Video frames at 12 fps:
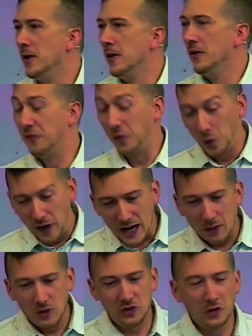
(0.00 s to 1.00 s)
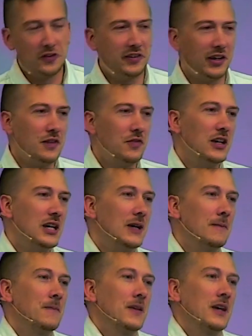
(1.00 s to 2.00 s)
four hours on TV,
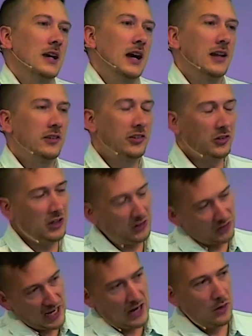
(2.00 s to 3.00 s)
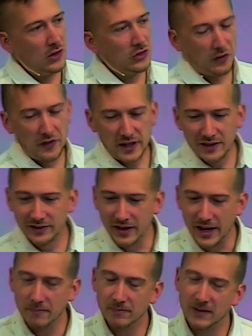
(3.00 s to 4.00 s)
and six hours on the
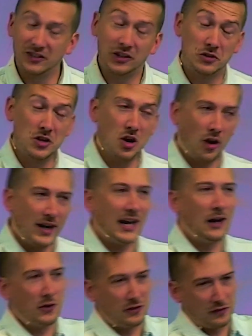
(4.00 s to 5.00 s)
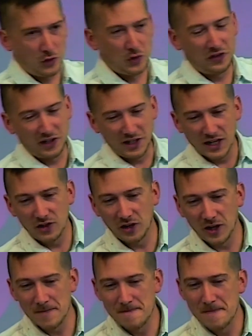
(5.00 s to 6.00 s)
internet. That's nine hours if you're a
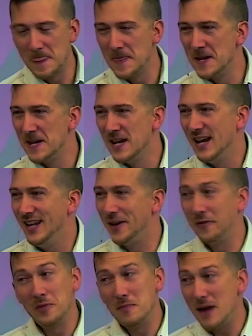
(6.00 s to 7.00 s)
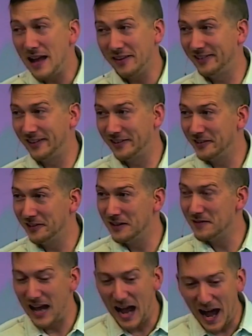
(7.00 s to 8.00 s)
teenager. Now, if the math doesn't
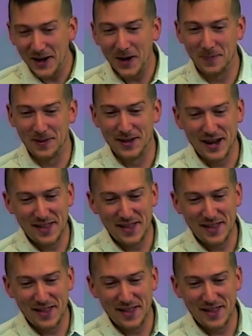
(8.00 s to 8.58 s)
seem to add up there,